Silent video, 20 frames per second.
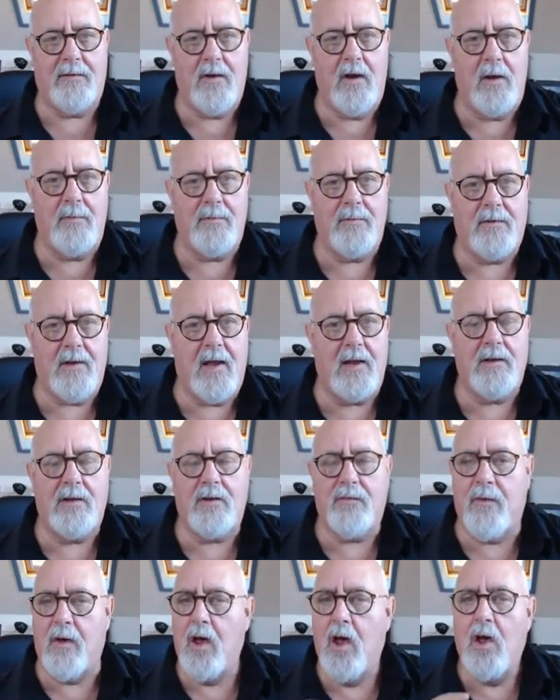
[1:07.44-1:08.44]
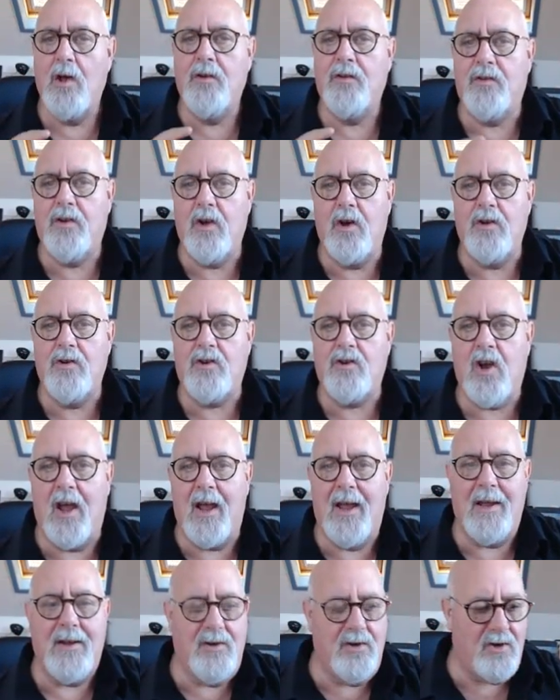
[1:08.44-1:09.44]
SERP stands for search
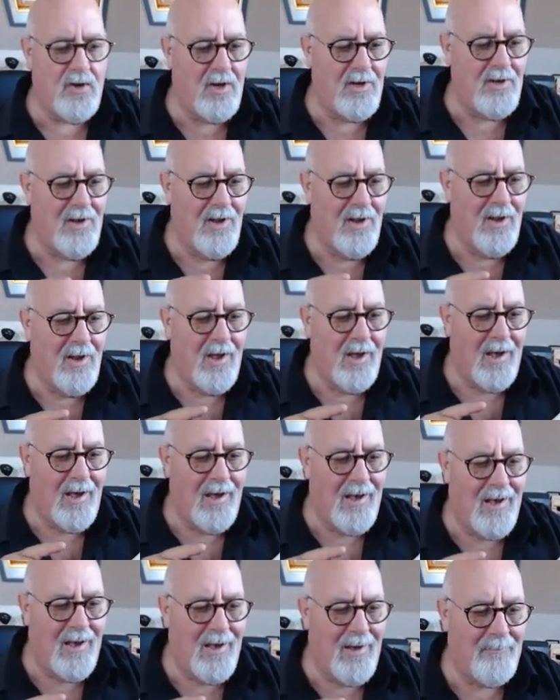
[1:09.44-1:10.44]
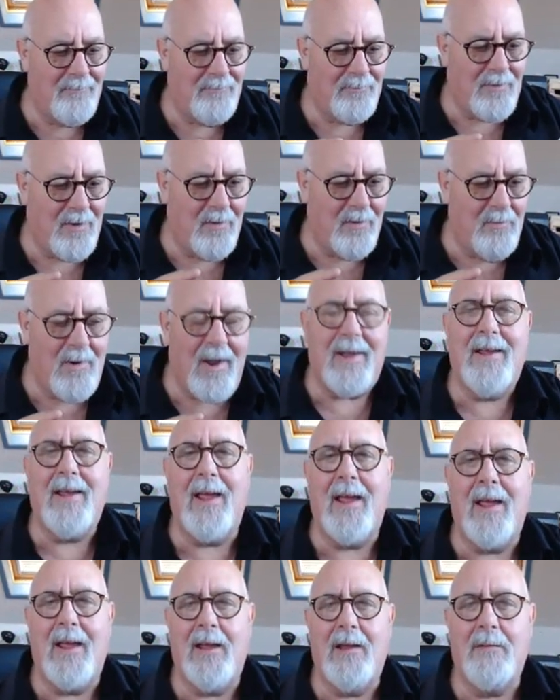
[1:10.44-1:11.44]
engine
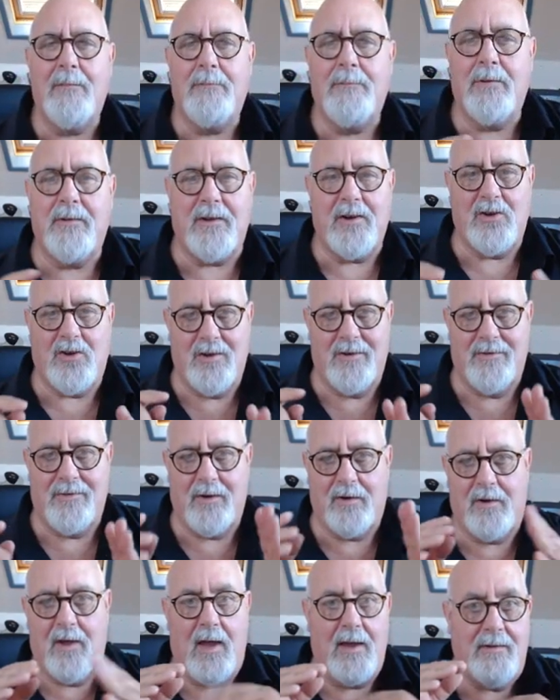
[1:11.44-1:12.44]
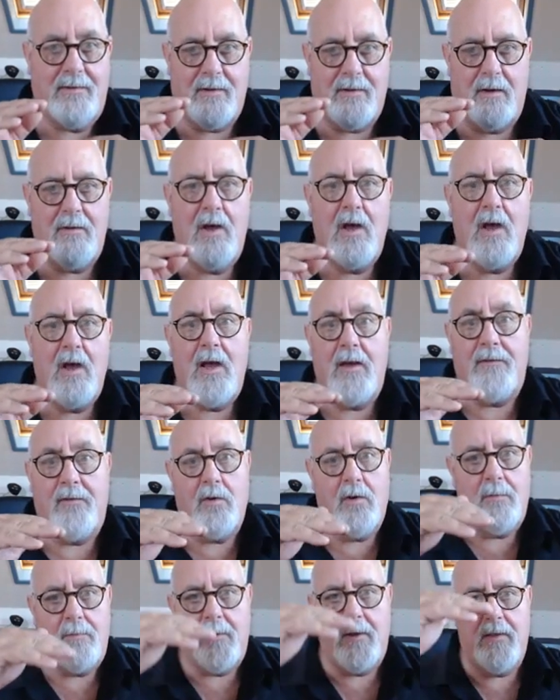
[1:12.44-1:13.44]
ranking positions. Okay, so if
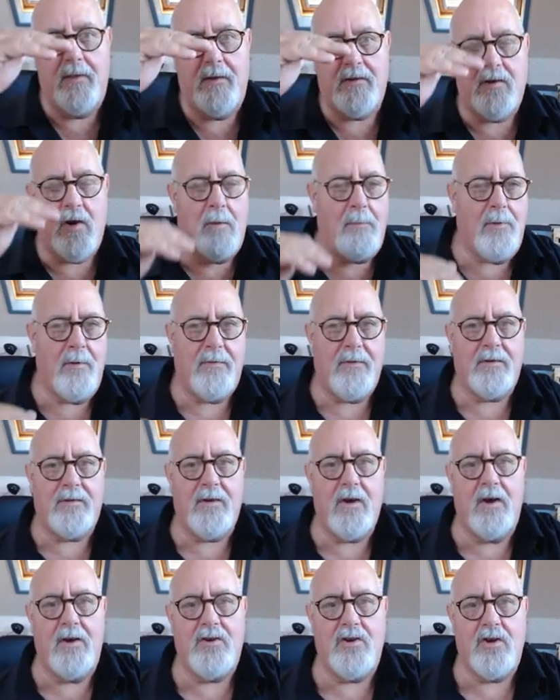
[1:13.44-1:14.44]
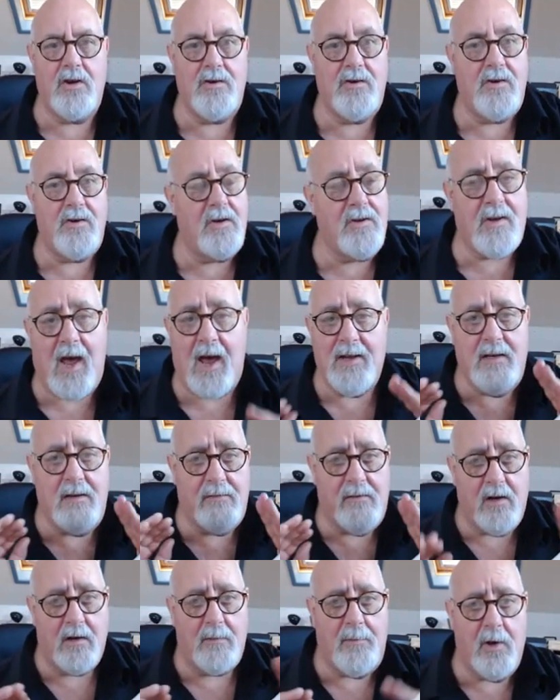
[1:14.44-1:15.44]
you want to be at the top of the search engines, and
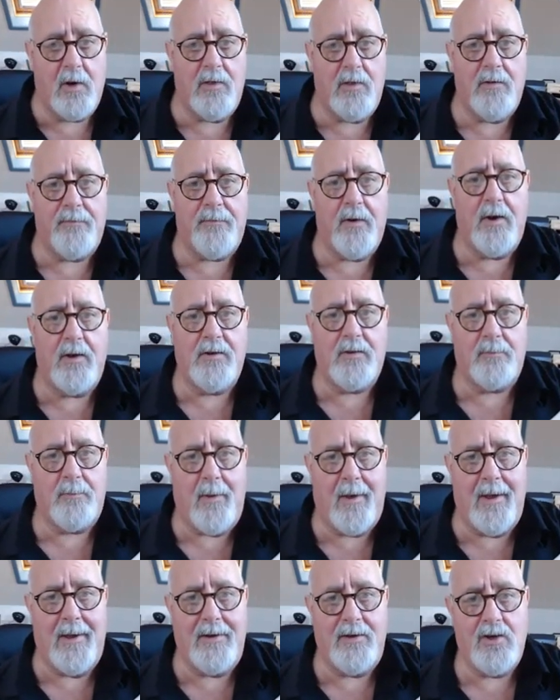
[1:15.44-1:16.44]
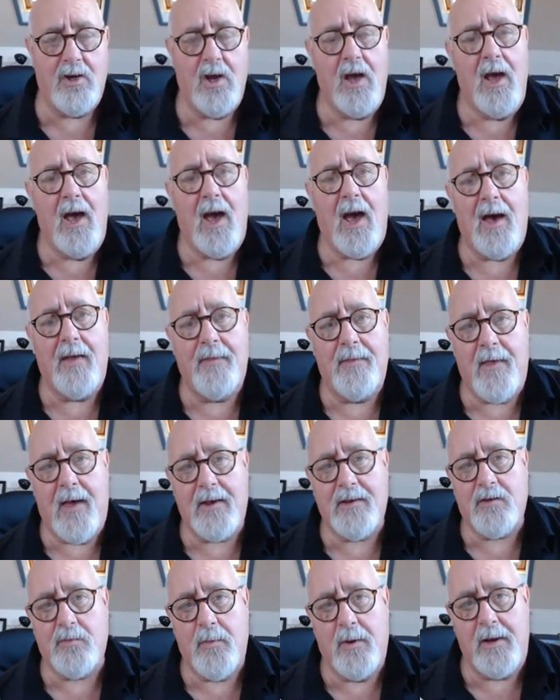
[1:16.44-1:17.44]
you've got to be on the first page, and
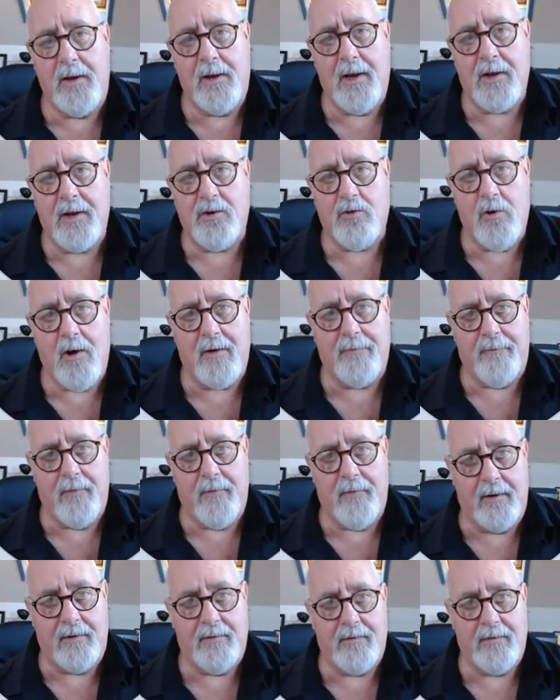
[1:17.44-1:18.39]
that's where you get traffic.